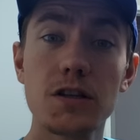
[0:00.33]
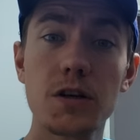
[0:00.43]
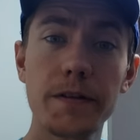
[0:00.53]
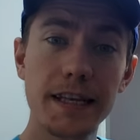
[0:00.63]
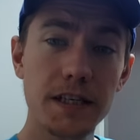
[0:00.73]

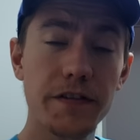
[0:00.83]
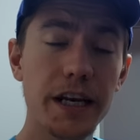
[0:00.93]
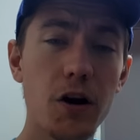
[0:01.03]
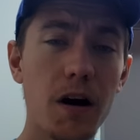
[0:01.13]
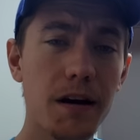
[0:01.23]
So in this
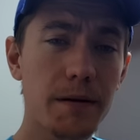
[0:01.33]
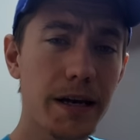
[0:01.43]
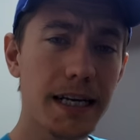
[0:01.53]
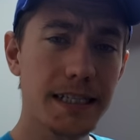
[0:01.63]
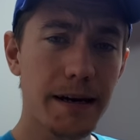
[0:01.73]
video, I'm going to
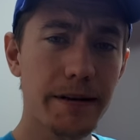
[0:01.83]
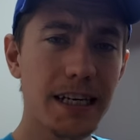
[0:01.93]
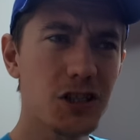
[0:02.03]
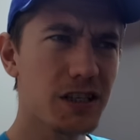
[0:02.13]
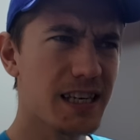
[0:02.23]
be
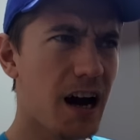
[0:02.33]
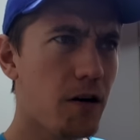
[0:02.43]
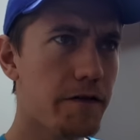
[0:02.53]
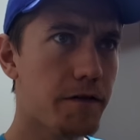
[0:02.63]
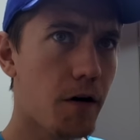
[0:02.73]
examining just
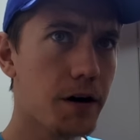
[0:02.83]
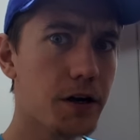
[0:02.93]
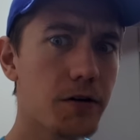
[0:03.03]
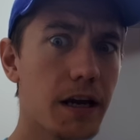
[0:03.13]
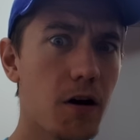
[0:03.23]
how far
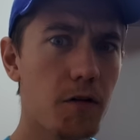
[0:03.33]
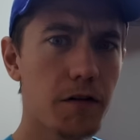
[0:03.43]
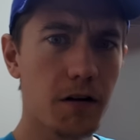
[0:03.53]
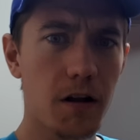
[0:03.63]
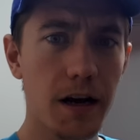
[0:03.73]
you can
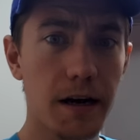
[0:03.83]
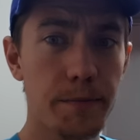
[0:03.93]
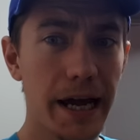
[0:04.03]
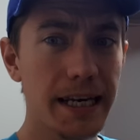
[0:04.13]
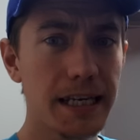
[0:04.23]
overclock a
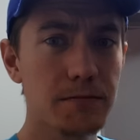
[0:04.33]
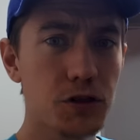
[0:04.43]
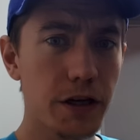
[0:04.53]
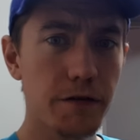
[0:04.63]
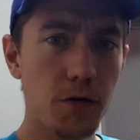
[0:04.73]
Pentium
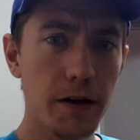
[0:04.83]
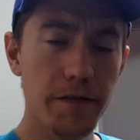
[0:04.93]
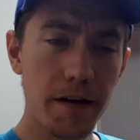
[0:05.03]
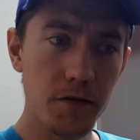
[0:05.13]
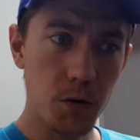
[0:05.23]

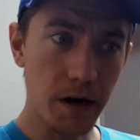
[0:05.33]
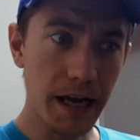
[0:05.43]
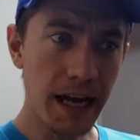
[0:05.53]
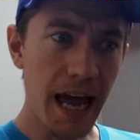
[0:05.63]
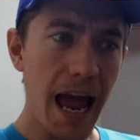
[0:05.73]

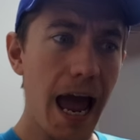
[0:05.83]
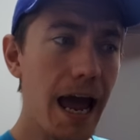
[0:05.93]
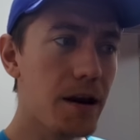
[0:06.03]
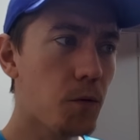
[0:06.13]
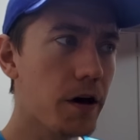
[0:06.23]
G4520
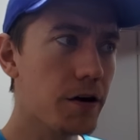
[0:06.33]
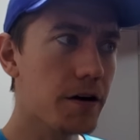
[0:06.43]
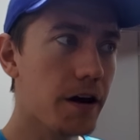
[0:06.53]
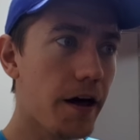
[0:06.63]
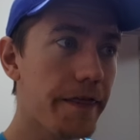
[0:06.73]
and whether or
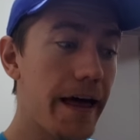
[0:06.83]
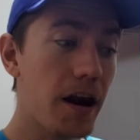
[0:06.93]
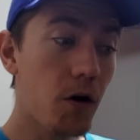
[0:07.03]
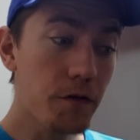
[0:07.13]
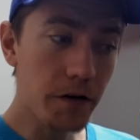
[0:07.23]
not
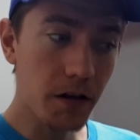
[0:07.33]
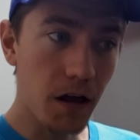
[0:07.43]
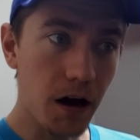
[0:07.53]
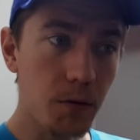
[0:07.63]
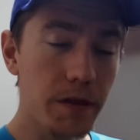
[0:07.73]
that
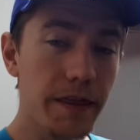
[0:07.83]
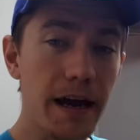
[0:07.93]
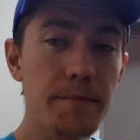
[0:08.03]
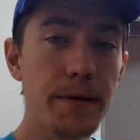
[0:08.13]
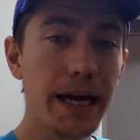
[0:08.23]
overclock would
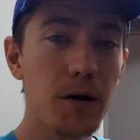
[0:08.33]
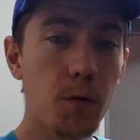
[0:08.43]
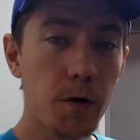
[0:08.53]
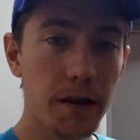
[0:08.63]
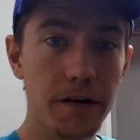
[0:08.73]
then make it
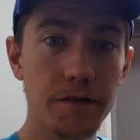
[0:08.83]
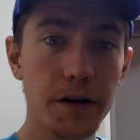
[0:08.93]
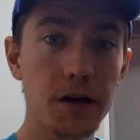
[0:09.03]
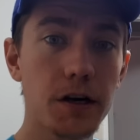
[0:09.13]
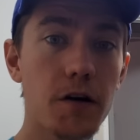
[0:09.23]
worth it for
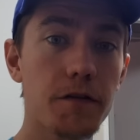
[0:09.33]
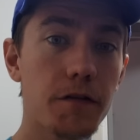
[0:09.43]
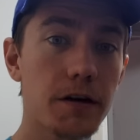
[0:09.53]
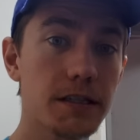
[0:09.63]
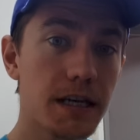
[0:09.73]
you to go
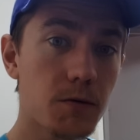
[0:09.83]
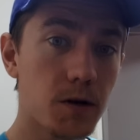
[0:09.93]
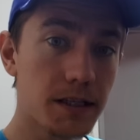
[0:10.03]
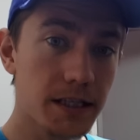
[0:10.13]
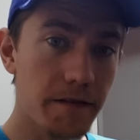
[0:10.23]
for a
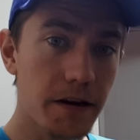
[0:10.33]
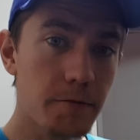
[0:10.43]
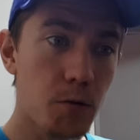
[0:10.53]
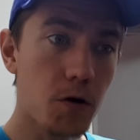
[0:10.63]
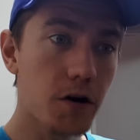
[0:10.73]

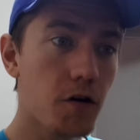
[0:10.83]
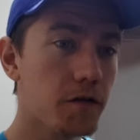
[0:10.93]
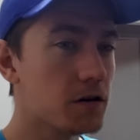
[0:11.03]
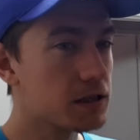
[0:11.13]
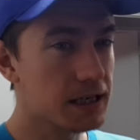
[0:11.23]
Z170 board
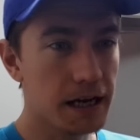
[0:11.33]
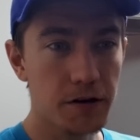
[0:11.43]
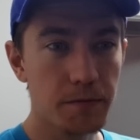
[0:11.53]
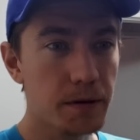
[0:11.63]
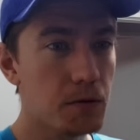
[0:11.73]
over a
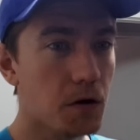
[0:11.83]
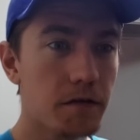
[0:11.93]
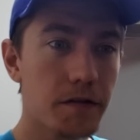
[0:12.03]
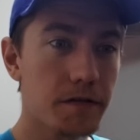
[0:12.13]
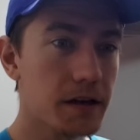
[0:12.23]
standard
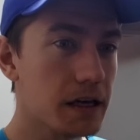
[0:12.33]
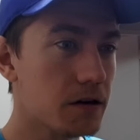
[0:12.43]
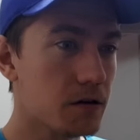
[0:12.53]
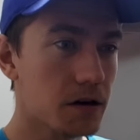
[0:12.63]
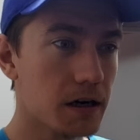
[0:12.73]
B150
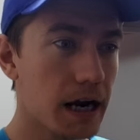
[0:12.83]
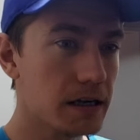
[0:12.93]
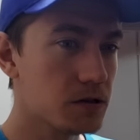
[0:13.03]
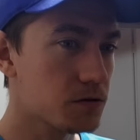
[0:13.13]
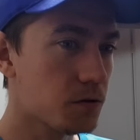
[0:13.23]
or
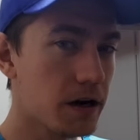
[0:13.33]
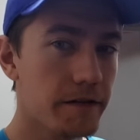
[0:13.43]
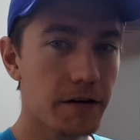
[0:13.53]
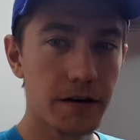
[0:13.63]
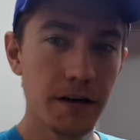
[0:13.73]
H
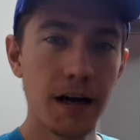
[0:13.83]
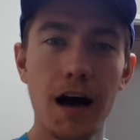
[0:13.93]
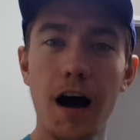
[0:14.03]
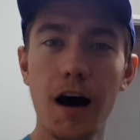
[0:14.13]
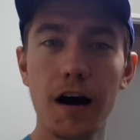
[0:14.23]
whatever
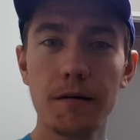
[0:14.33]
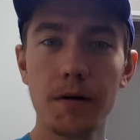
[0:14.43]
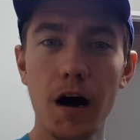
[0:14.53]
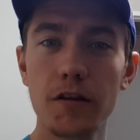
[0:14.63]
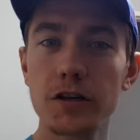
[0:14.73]

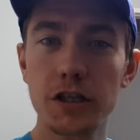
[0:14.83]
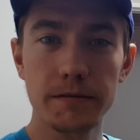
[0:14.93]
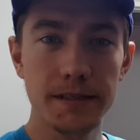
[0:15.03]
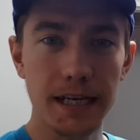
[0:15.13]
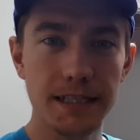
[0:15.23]
other
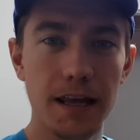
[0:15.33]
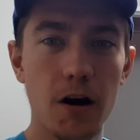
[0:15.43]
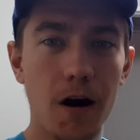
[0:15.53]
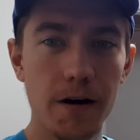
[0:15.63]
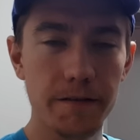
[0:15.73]
chipsets that
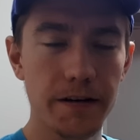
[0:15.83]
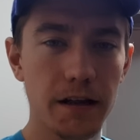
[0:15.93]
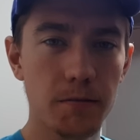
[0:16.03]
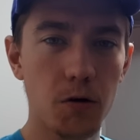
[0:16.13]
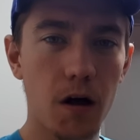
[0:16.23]
are
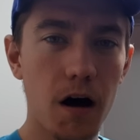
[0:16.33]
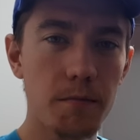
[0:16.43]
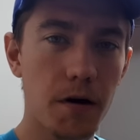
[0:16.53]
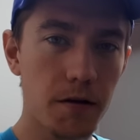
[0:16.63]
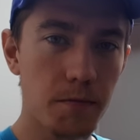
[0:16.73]
available on
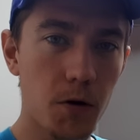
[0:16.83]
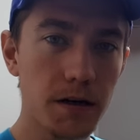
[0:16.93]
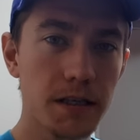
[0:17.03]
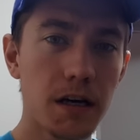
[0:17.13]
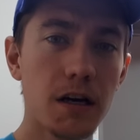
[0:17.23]

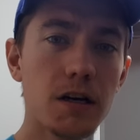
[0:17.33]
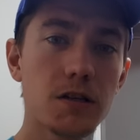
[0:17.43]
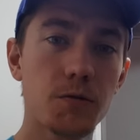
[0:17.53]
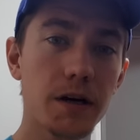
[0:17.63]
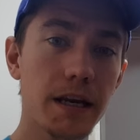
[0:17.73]
motherboards.
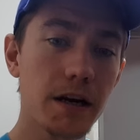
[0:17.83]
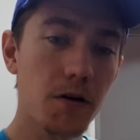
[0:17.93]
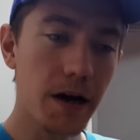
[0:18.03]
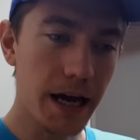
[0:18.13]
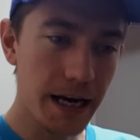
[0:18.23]
So we're going to
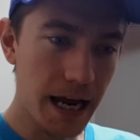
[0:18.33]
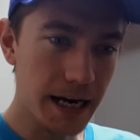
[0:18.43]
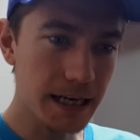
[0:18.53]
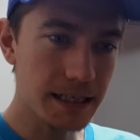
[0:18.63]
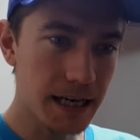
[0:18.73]
go ahead and
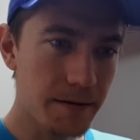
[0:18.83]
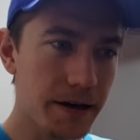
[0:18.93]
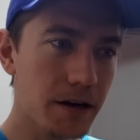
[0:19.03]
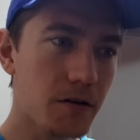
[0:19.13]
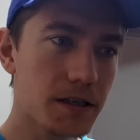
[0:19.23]

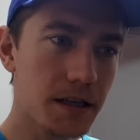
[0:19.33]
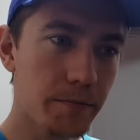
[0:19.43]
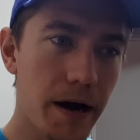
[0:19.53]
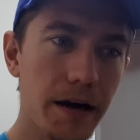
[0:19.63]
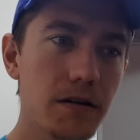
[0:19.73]
examine, go into the
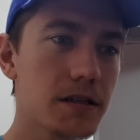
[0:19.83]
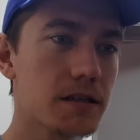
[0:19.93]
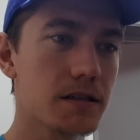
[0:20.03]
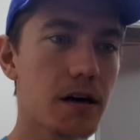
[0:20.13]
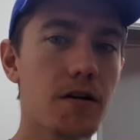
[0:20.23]
BIOS
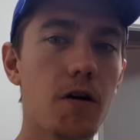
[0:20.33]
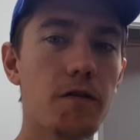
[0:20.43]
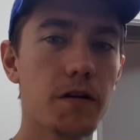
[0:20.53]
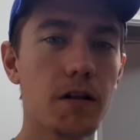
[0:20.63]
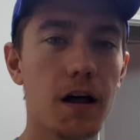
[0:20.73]
and start
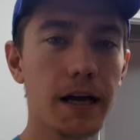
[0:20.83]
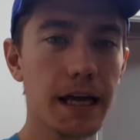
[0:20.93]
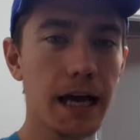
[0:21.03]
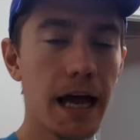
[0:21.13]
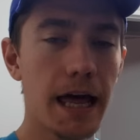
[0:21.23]

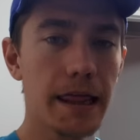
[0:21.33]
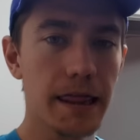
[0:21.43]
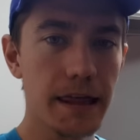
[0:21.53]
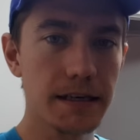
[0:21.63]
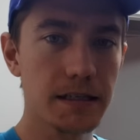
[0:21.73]
overclocking
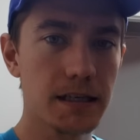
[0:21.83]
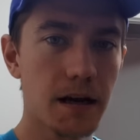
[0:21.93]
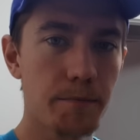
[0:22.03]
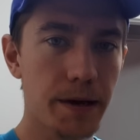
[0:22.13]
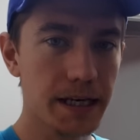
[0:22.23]
this
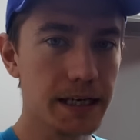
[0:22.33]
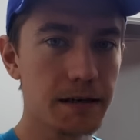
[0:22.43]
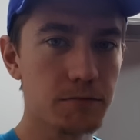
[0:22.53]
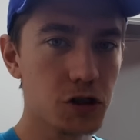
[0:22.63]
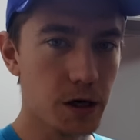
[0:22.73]

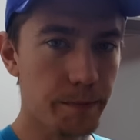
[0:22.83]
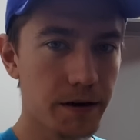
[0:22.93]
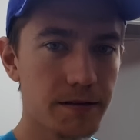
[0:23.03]
Pentium chip.